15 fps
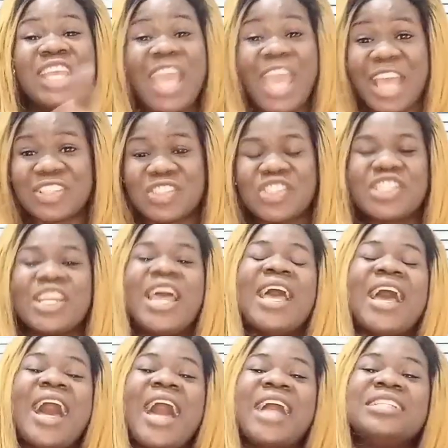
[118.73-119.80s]
Ketch,
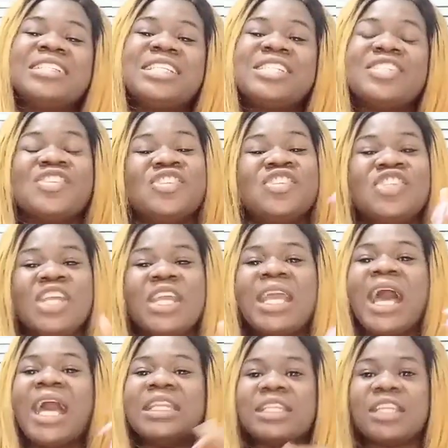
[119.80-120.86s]
and this is Jay
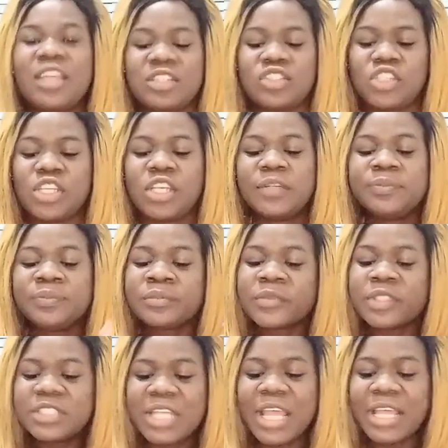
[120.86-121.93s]
and Nkechi. Jay